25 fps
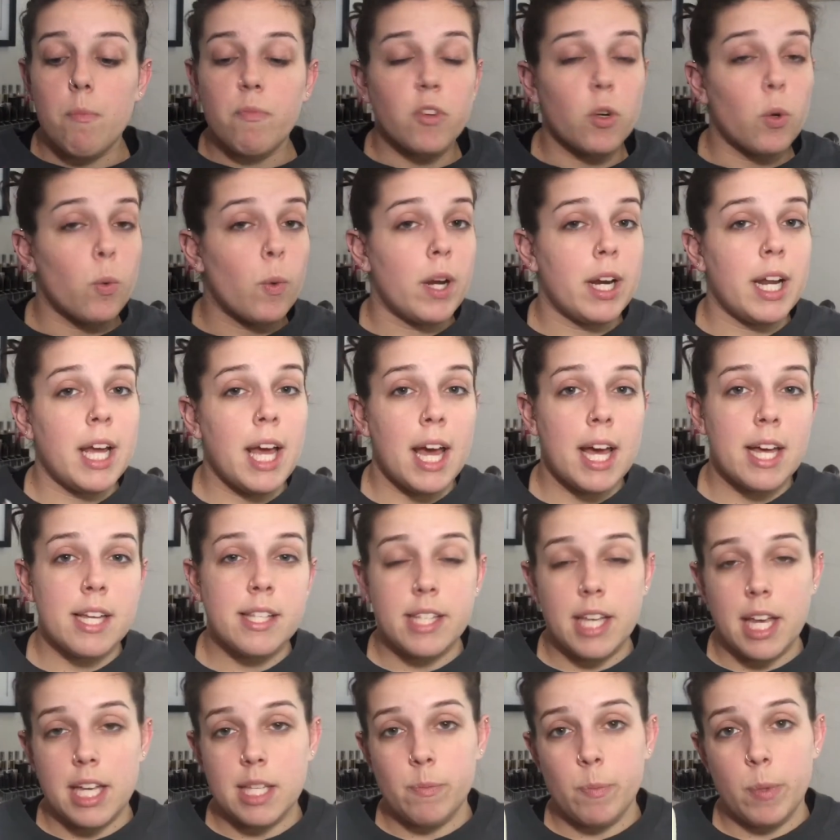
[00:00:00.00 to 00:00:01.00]
For one, it
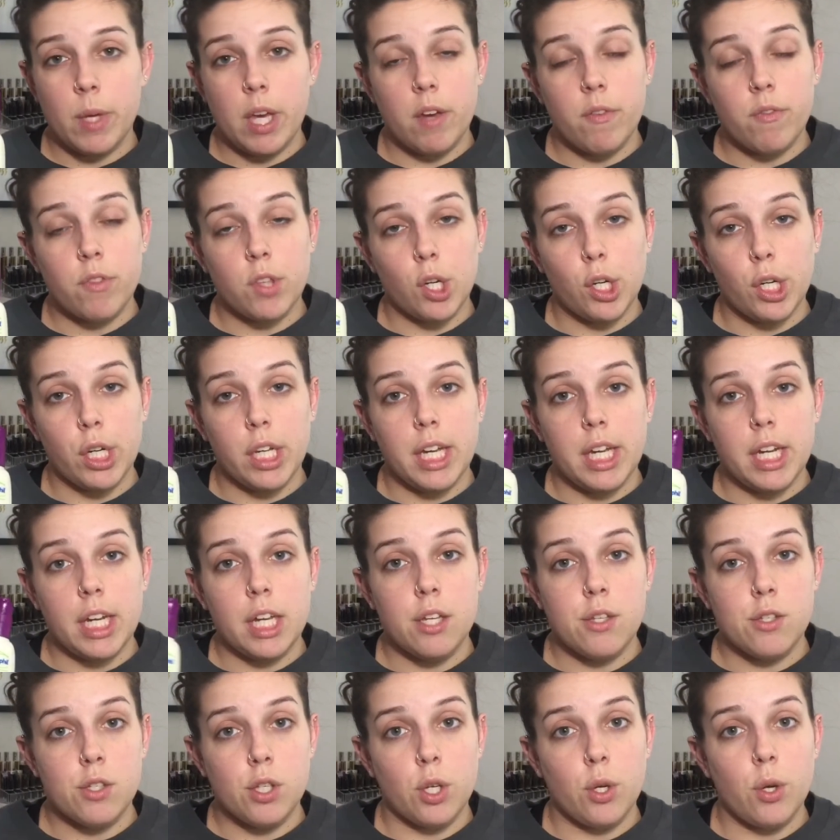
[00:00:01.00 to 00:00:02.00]
has SPF 30 in
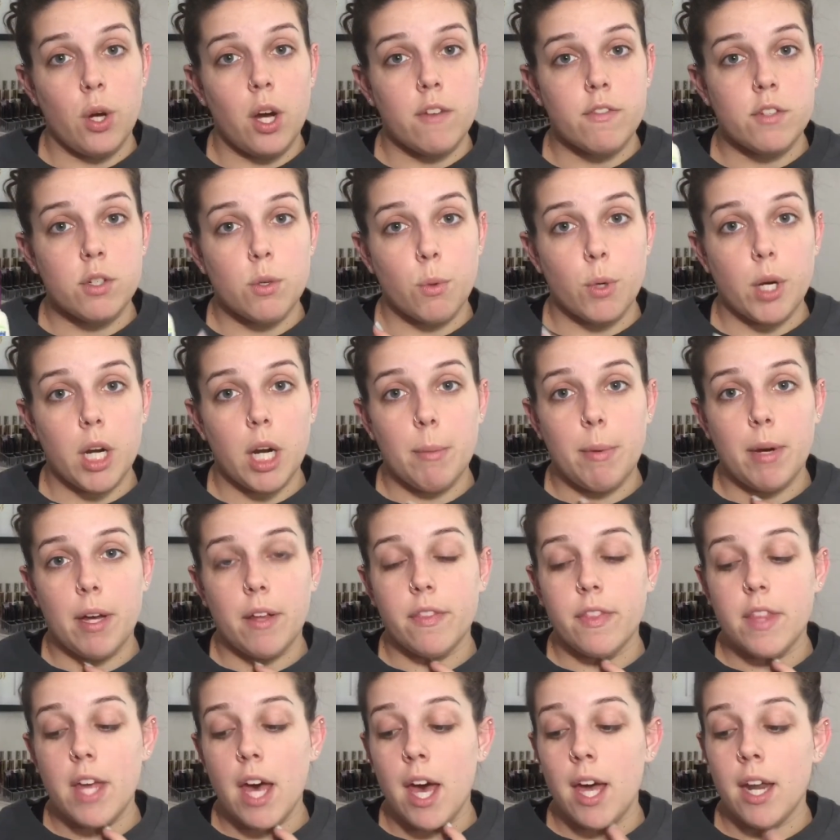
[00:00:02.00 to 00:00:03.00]
it, so you don't have to worry
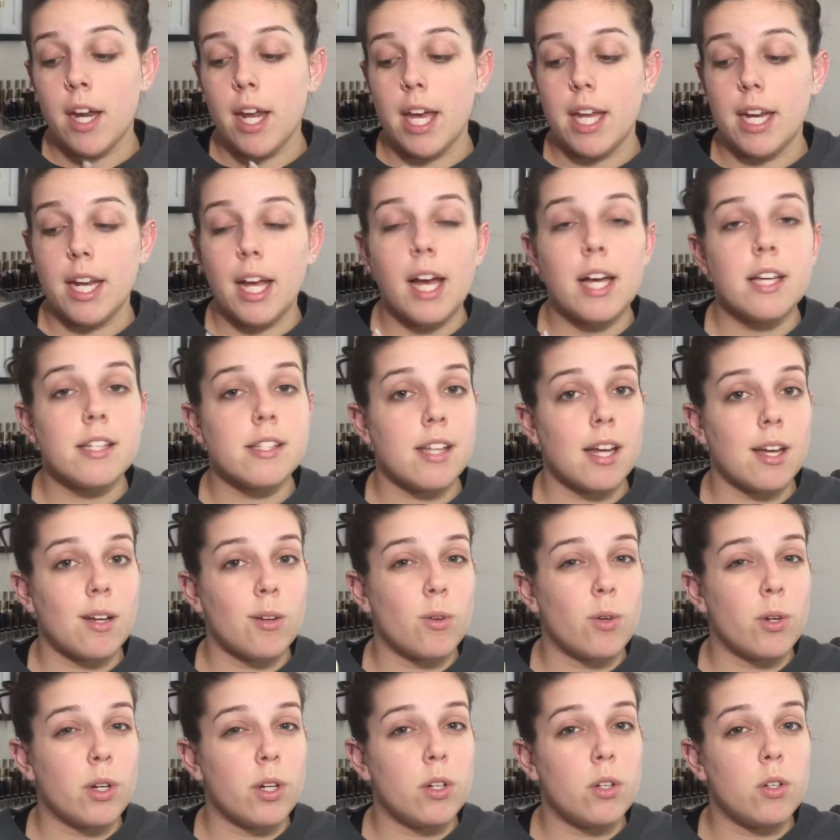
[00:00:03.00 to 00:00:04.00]
about that. And it has
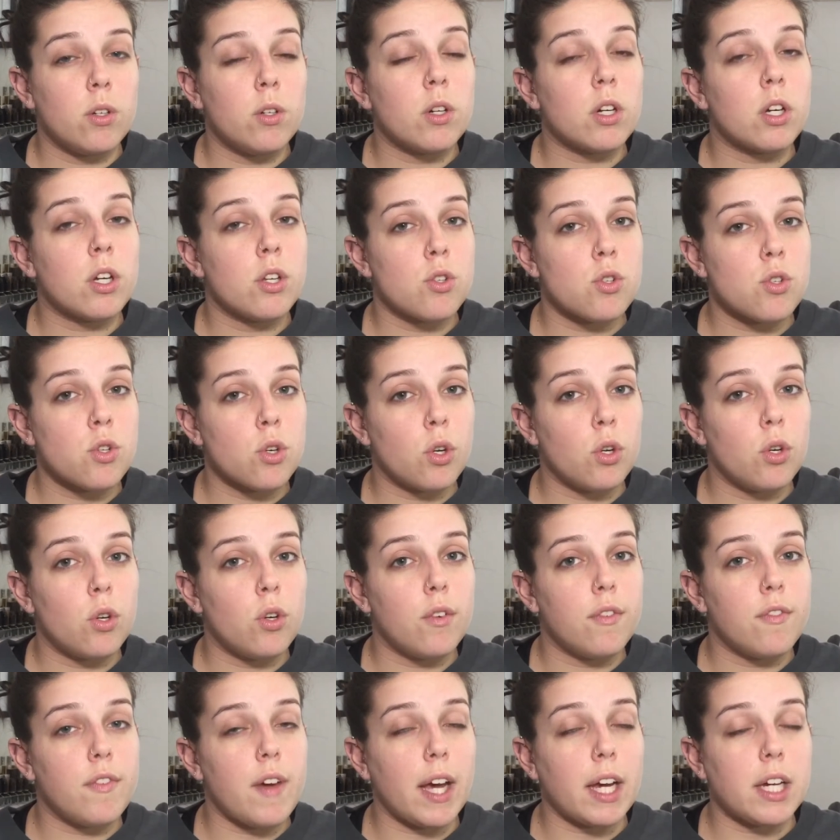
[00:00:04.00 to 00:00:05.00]
that oil
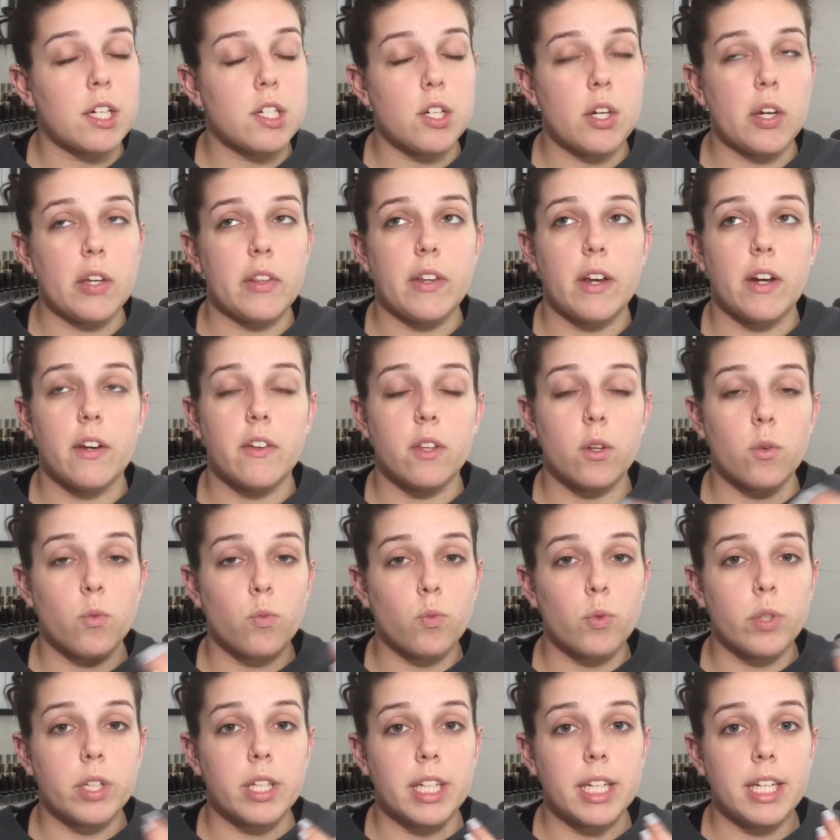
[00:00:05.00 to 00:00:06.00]
control factor in there that
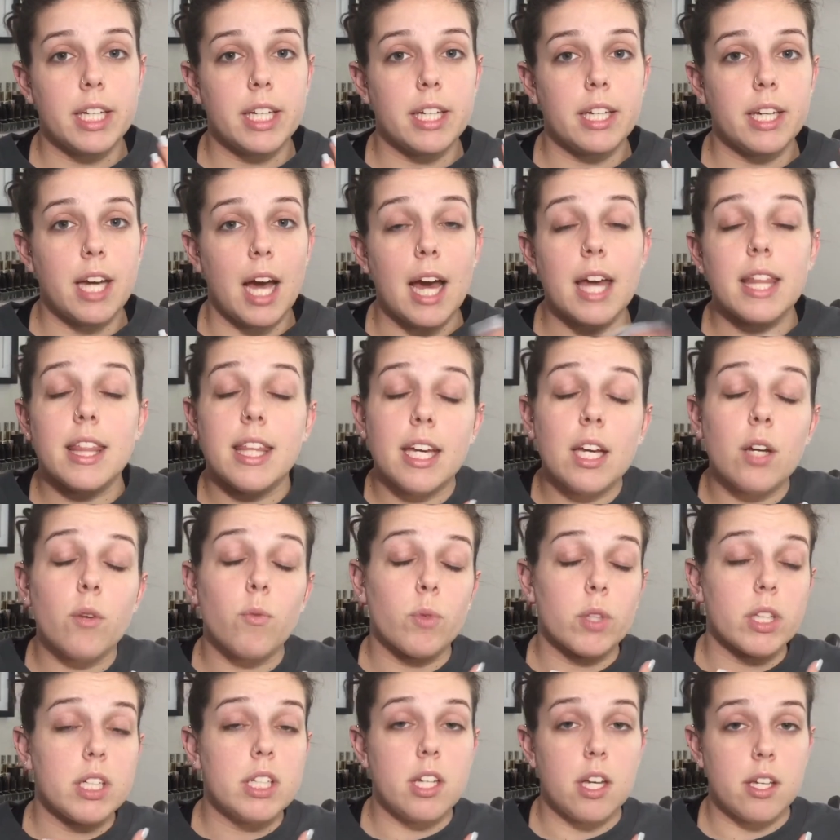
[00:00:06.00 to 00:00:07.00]
really, I think
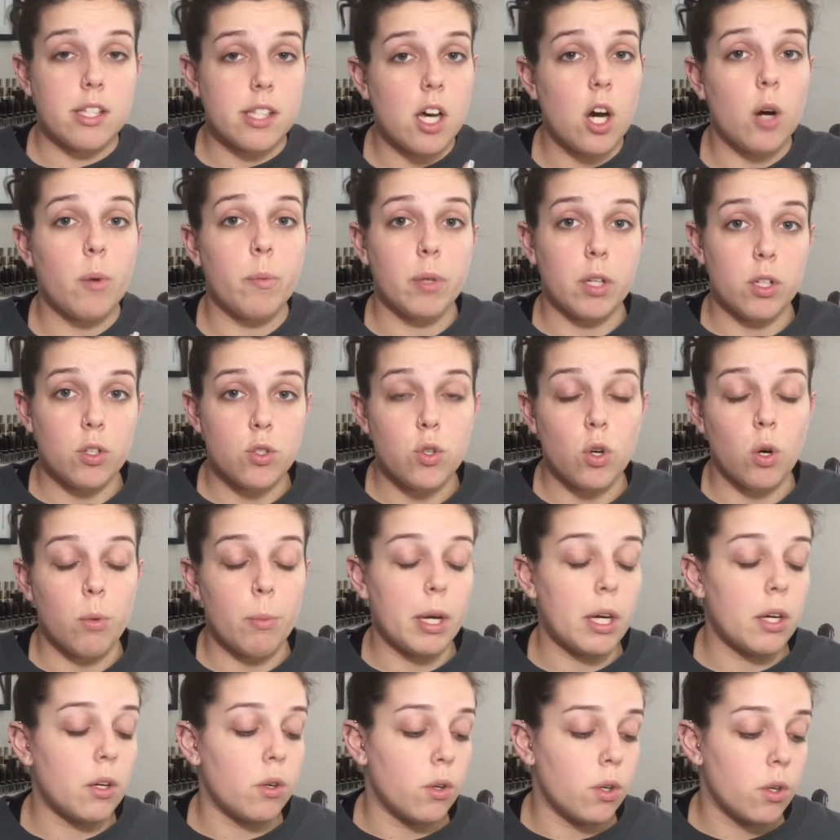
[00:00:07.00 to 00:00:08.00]
it really does help control
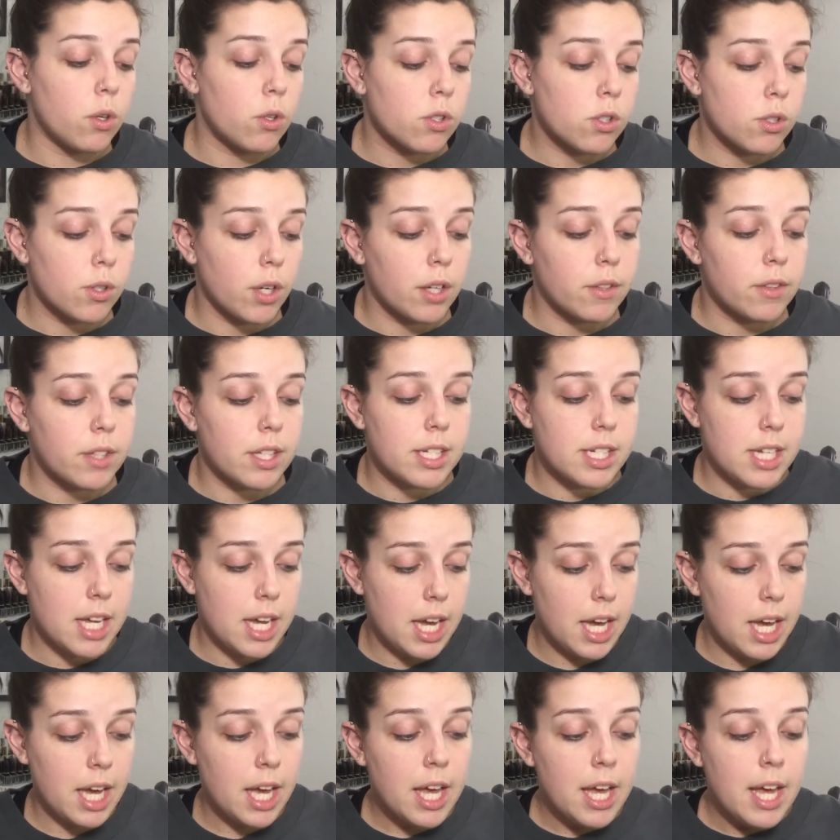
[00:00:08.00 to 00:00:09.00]
my oils throughout the
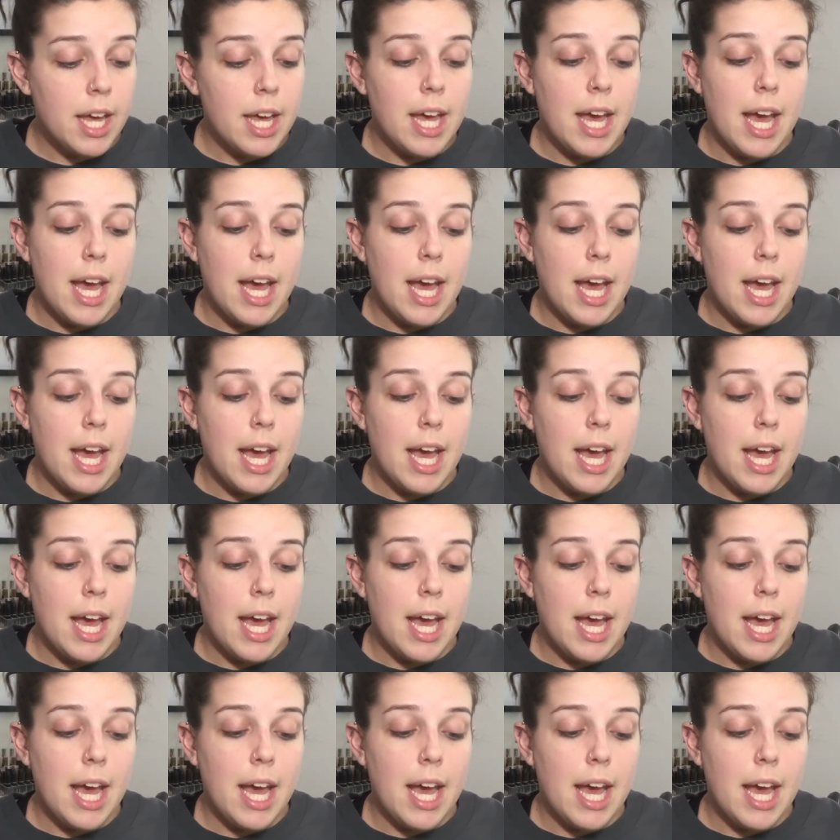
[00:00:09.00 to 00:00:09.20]
day.